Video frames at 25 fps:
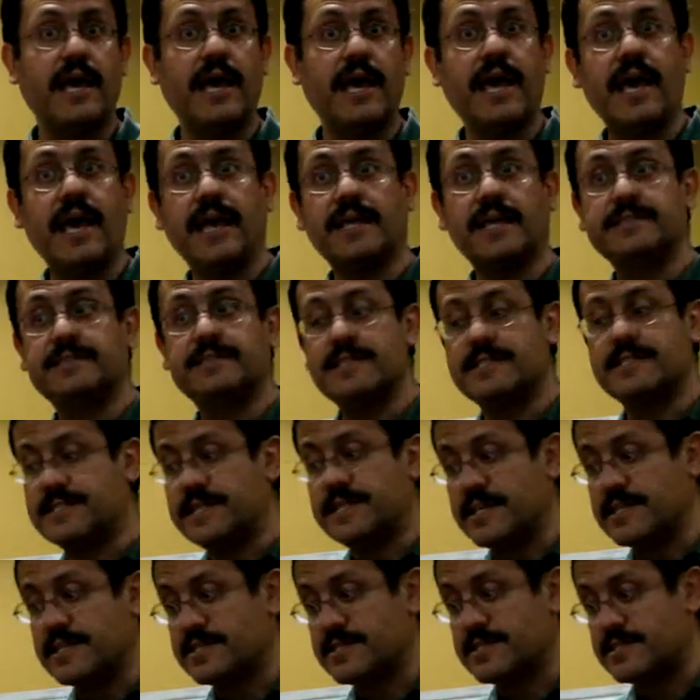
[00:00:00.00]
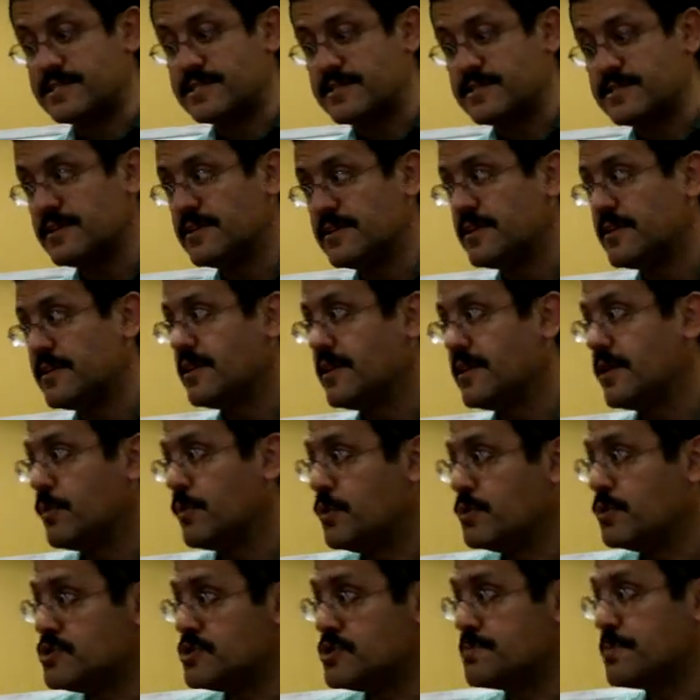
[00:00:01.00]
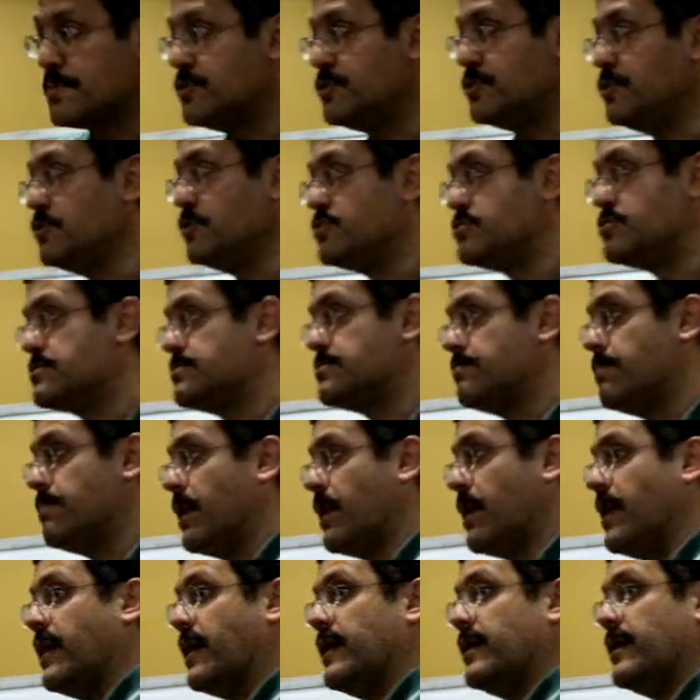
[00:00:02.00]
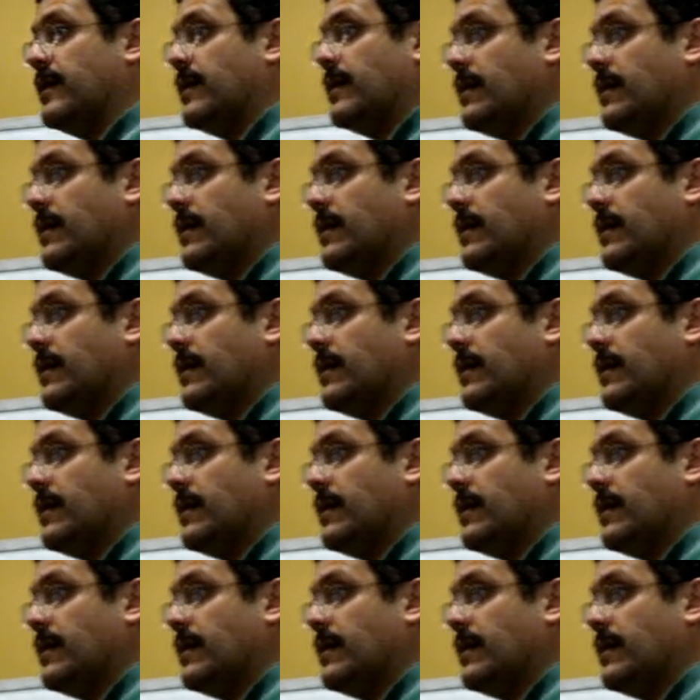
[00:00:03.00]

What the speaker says: and the cyst, which is produced by,